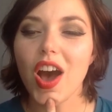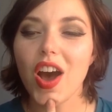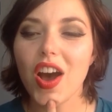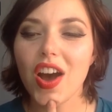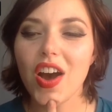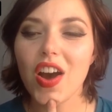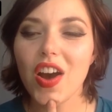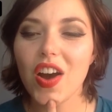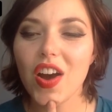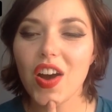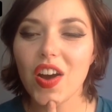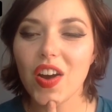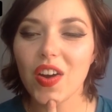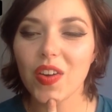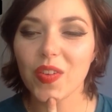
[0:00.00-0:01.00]

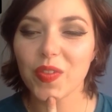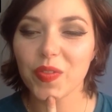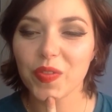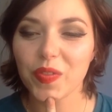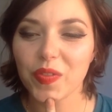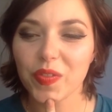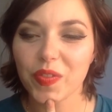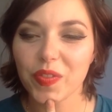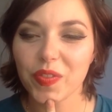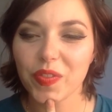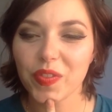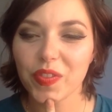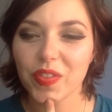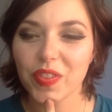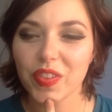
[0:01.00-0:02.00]
Oh,
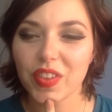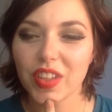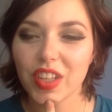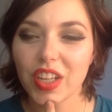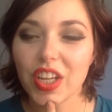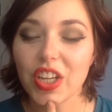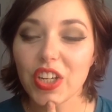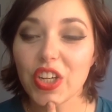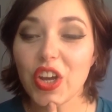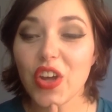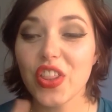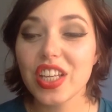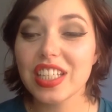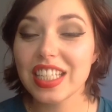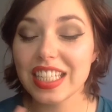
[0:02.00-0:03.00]

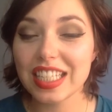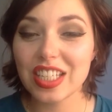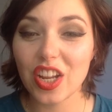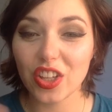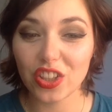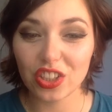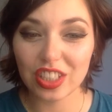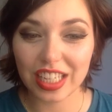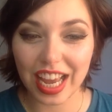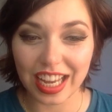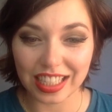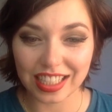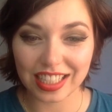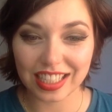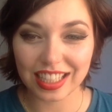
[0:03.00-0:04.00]
no, this is not the
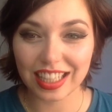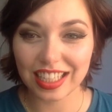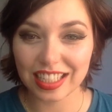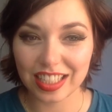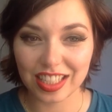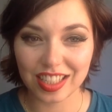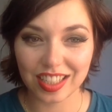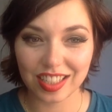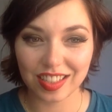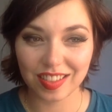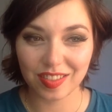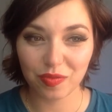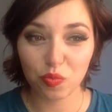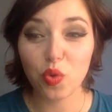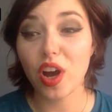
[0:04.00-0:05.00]
test. This is,
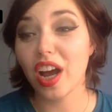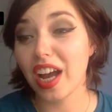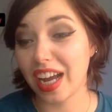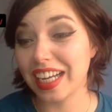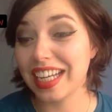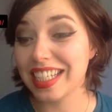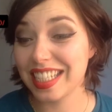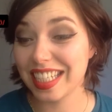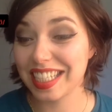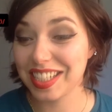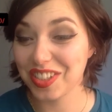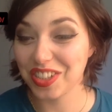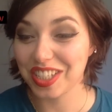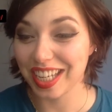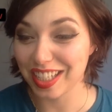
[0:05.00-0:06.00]
well, I guess it
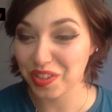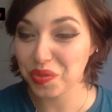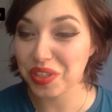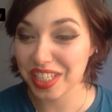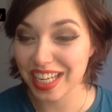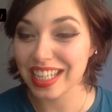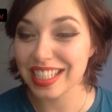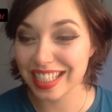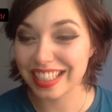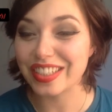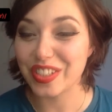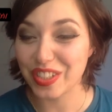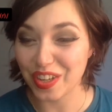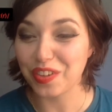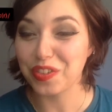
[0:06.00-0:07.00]
is the test. We're
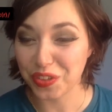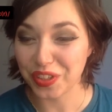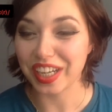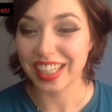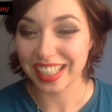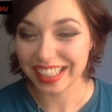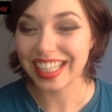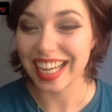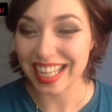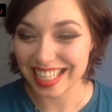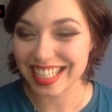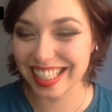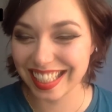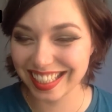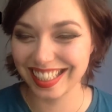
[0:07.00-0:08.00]
testing the software,
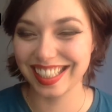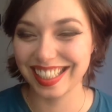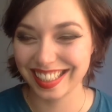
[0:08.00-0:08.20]
yes.